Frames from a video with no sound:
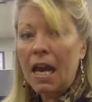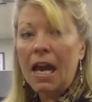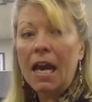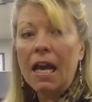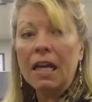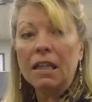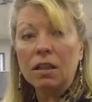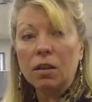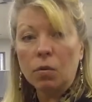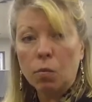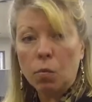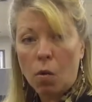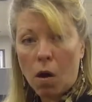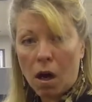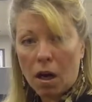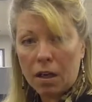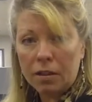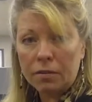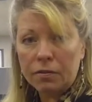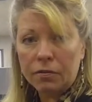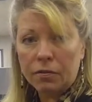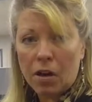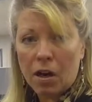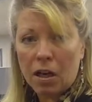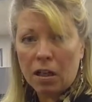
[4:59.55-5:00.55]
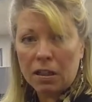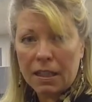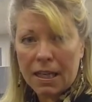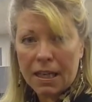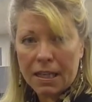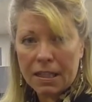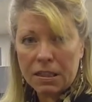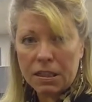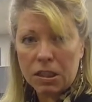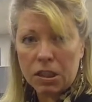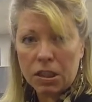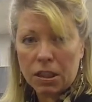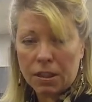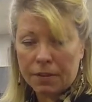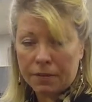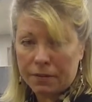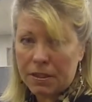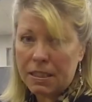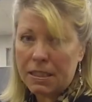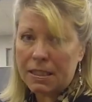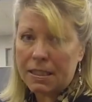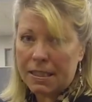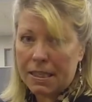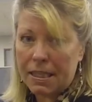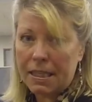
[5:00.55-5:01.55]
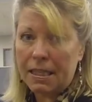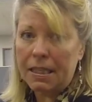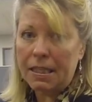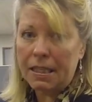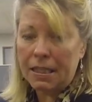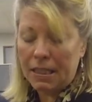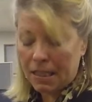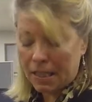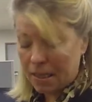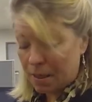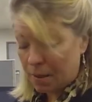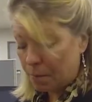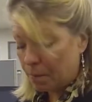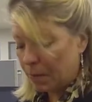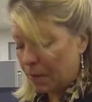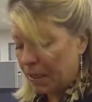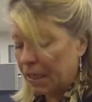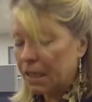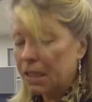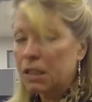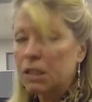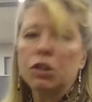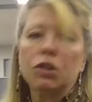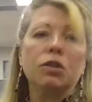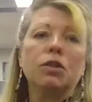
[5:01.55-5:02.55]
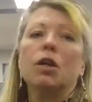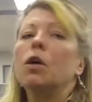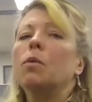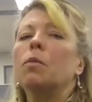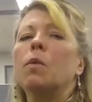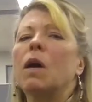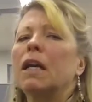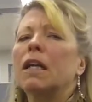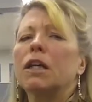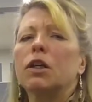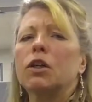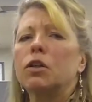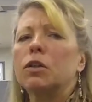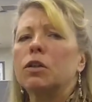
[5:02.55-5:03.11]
and the waterfall edge of the seat because you don't want